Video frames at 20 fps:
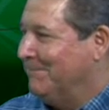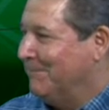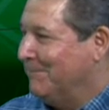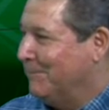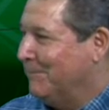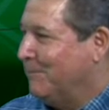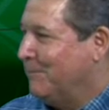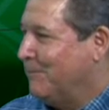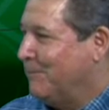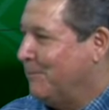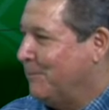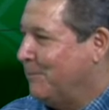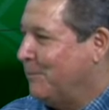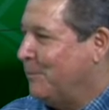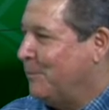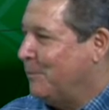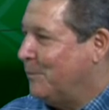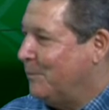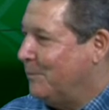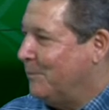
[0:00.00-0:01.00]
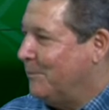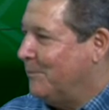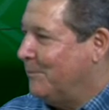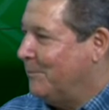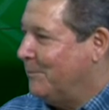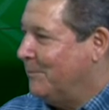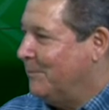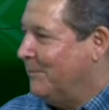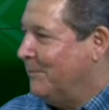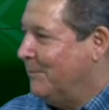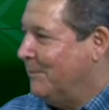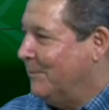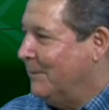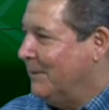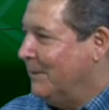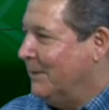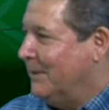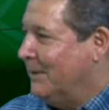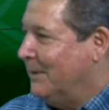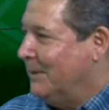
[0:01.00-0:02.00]

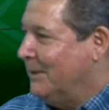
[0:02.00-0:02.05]
(silent)